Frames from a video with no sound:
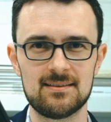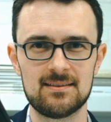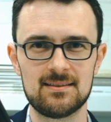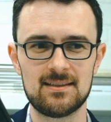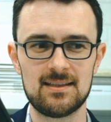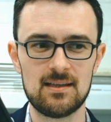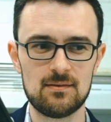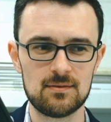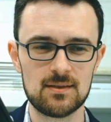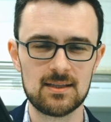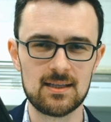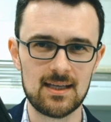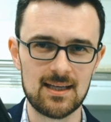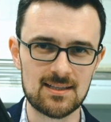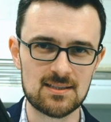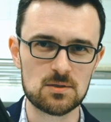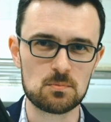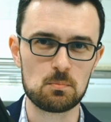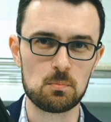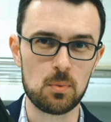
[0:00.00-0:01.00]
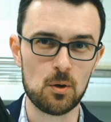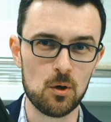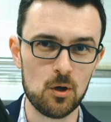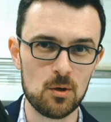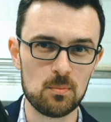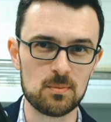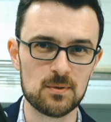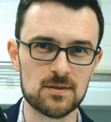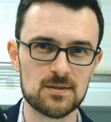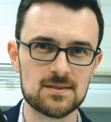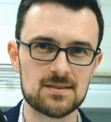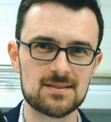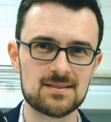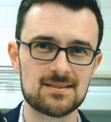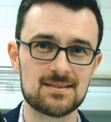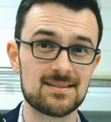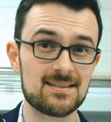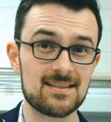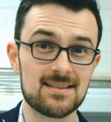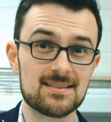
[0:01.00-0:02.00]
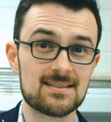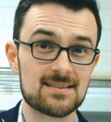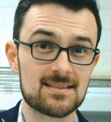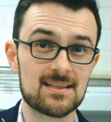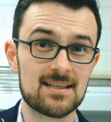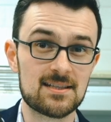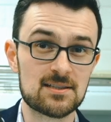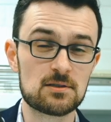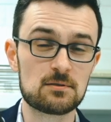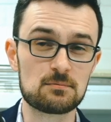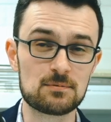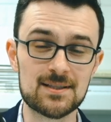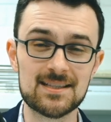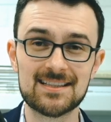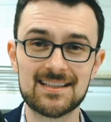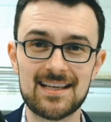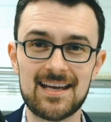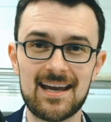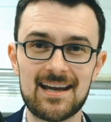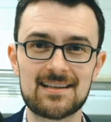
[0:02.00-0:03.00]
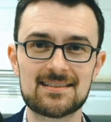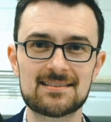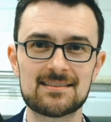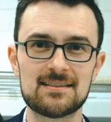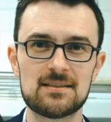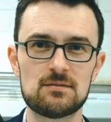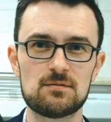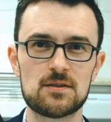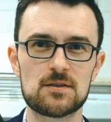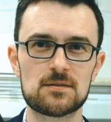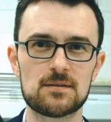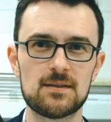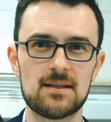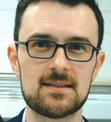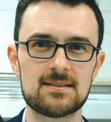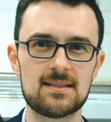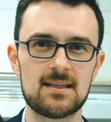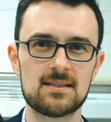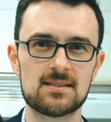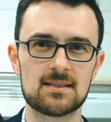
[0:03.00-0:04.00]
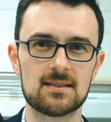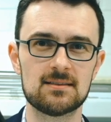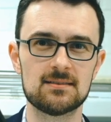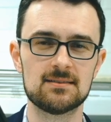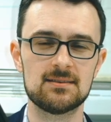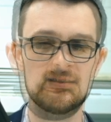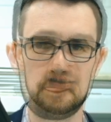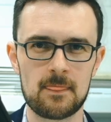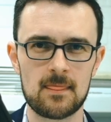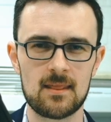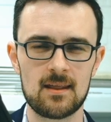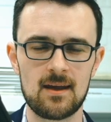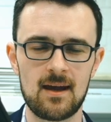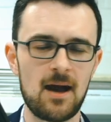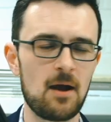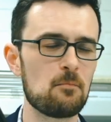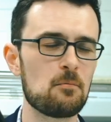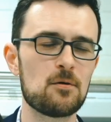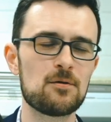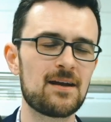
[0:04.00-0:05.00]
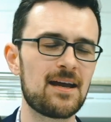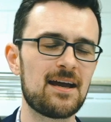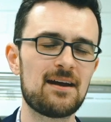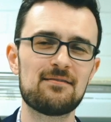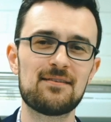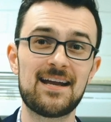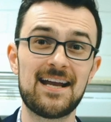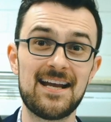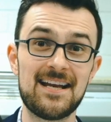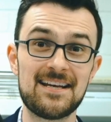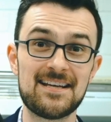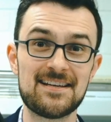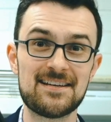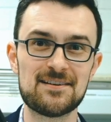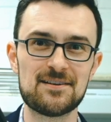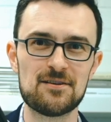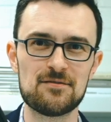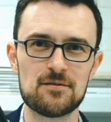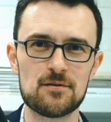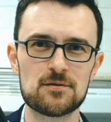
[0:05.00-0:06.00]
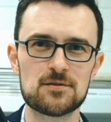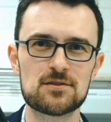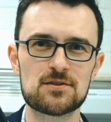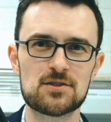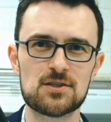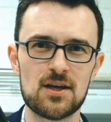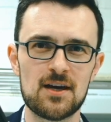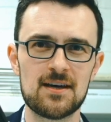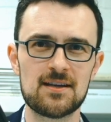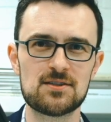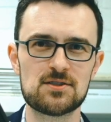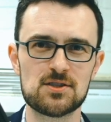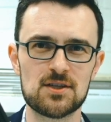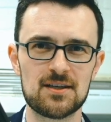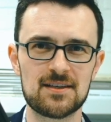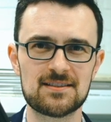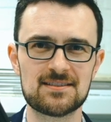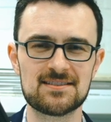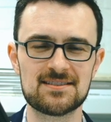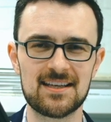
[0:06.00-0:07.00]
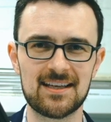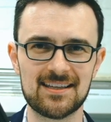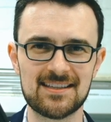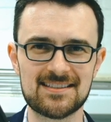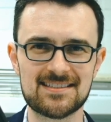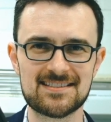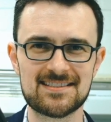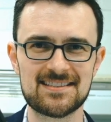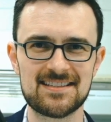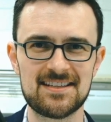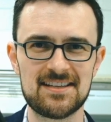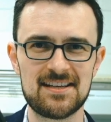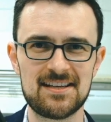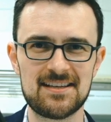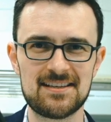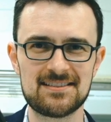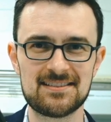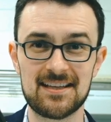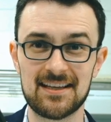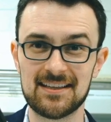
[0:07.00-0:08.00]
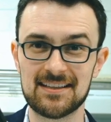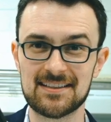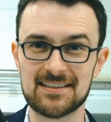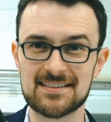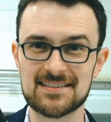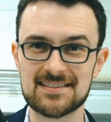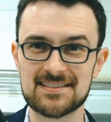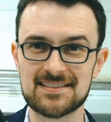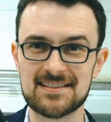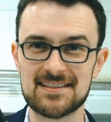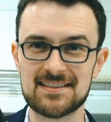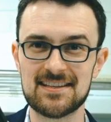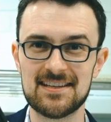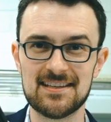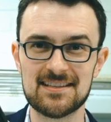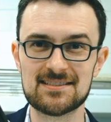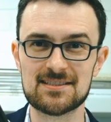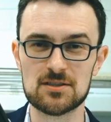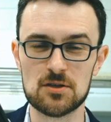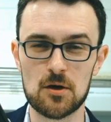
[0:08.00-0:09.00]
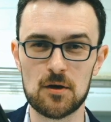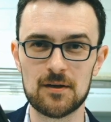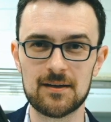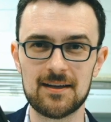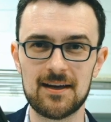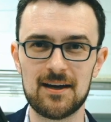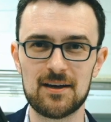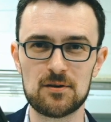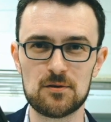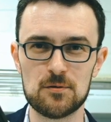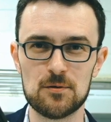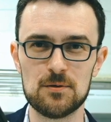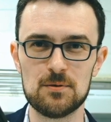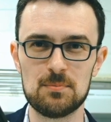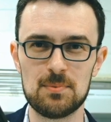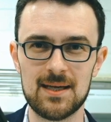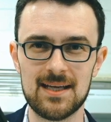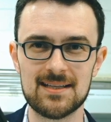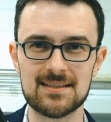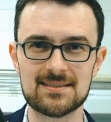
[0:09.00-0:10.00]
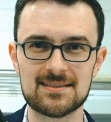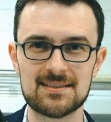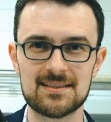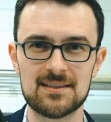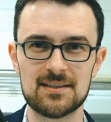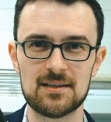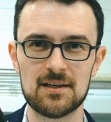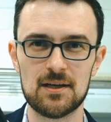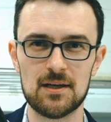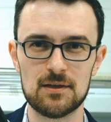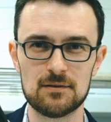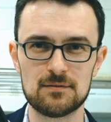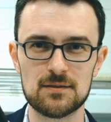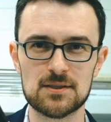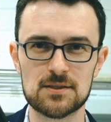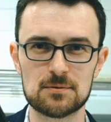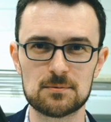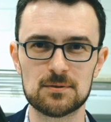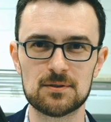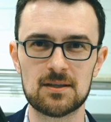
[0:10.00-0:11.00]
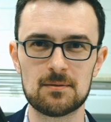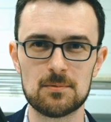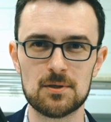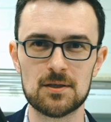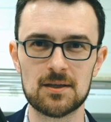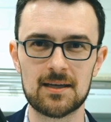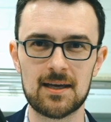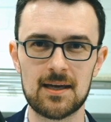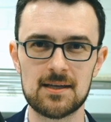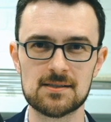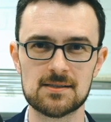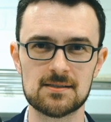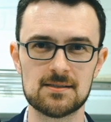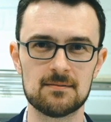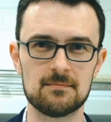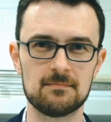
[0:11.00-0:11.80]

Given its purpose, this is a really excellent visualization. I won't have any of those chart junk zealots telling us that it's not a good piece of visual communication.